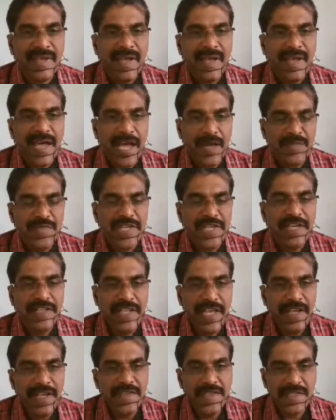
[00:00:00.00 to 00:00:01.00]
I'm saying
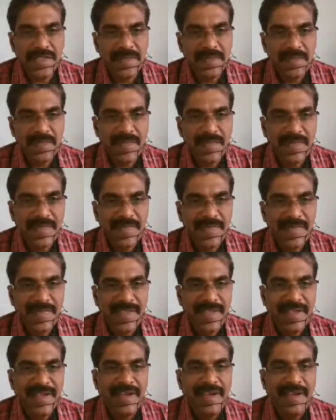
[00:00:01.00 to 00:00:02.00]
this,
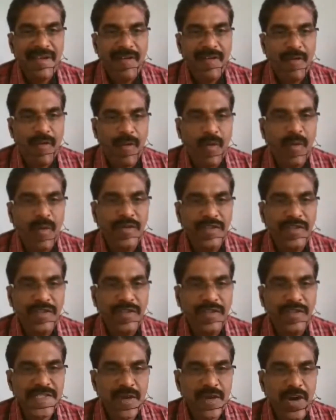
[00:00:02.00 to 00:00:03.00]
all this
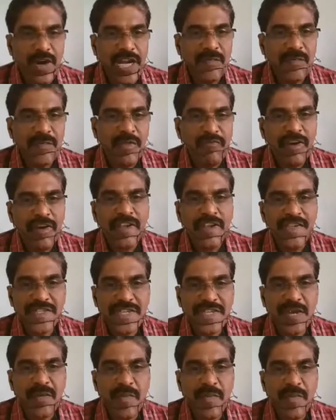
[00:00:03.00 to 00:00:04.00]
quantum of work is
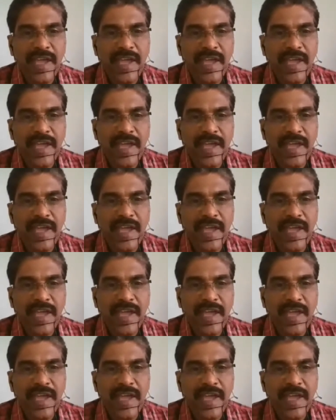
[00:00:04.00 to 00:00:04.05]
done by